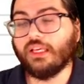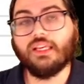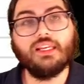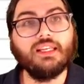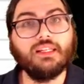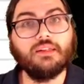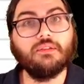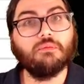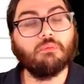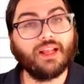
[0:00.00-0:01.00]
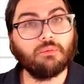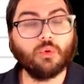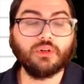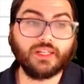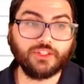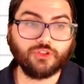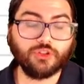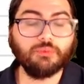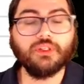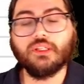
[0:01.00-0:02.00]
in Blackboard like you should
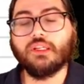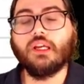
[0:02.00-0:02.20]
be.